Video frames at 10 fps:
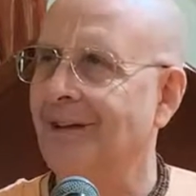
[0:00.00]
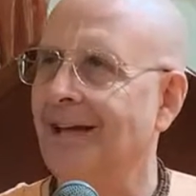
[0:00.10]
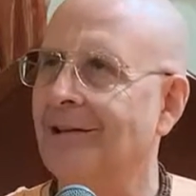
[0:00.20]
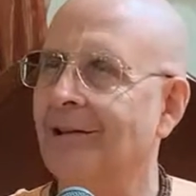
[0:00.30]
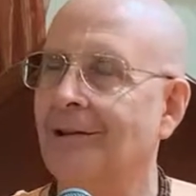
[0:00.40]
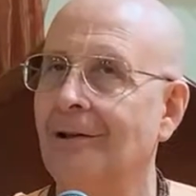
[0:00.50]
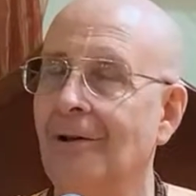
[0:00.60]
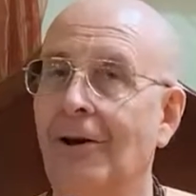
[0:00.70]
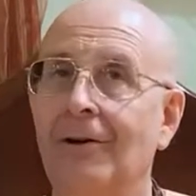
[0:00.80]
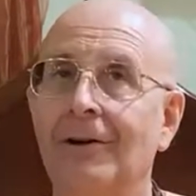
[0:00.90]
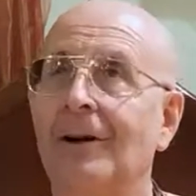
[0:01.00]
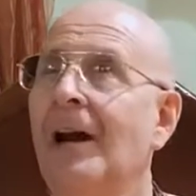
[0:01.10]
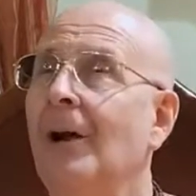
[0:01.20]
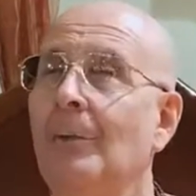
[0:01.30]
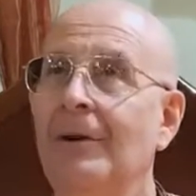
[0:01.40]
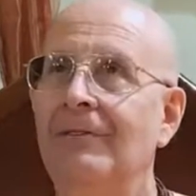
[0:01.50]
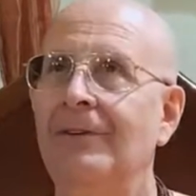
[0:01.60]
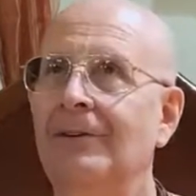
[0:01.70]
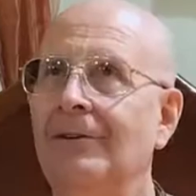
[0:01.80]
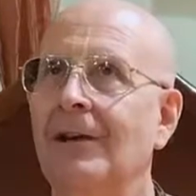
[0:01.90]
a little longer. We
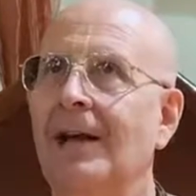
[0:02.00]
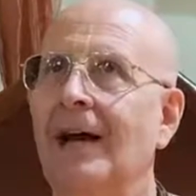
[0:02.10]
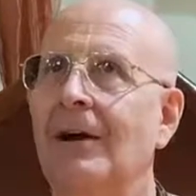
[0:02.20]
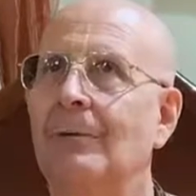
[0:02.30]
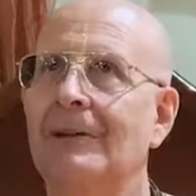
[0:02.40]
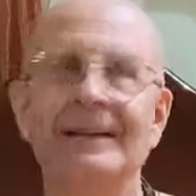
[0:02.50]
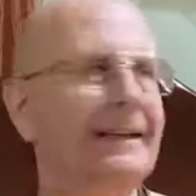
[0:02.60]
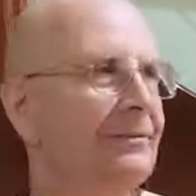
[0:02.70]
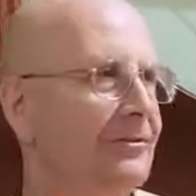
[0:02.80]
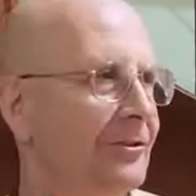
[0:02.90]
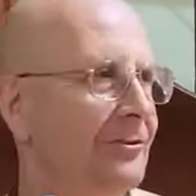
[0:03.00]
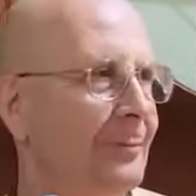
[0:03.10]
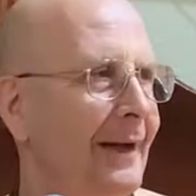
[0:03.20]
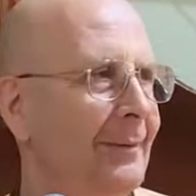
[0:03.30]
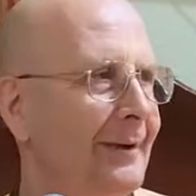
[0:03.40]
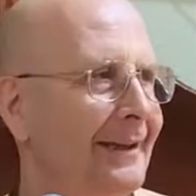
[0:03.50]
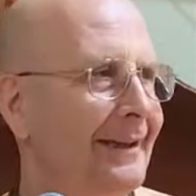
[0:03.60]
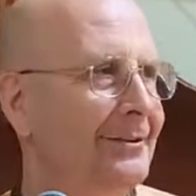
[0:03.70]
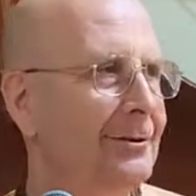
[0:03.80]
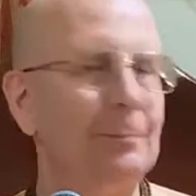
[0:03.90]
feel a relief just by being
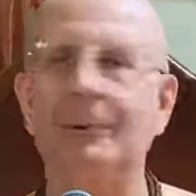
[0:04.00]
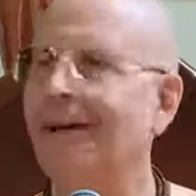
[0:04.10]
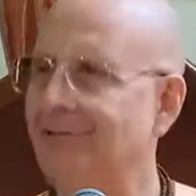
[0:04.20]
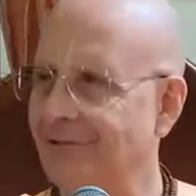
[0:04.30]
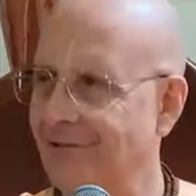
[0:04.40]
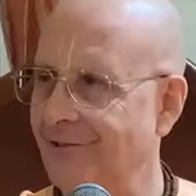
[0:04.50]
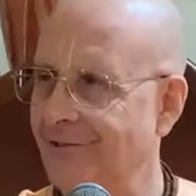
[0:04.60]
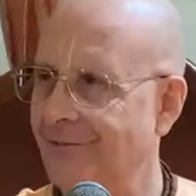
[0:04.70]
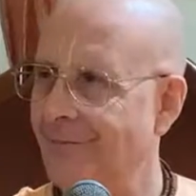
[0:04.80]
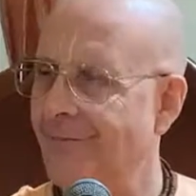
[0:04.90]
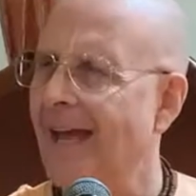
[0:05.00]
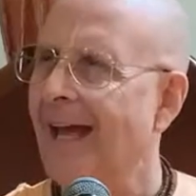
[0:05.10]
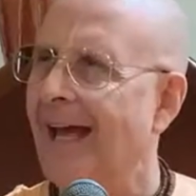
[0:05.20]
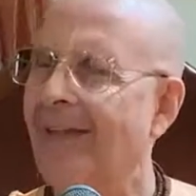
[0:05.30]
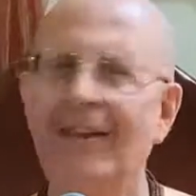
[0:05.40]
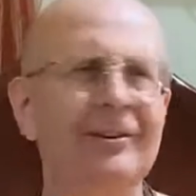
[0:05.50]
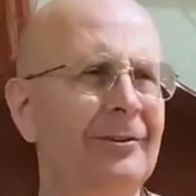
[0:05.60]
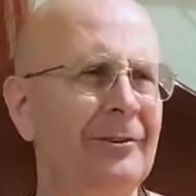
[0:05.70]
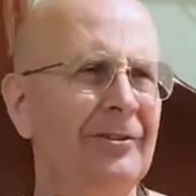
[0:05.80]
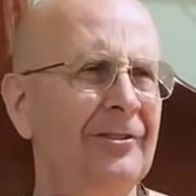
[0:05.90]
in your presence." And then
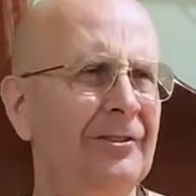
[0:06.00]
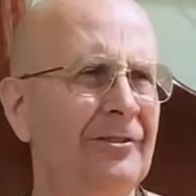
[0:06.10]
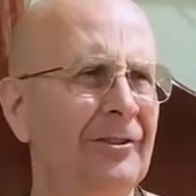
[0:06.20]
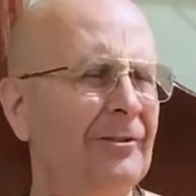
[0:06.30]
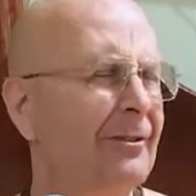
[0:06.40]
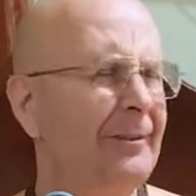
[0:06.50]
Yudhisthira says,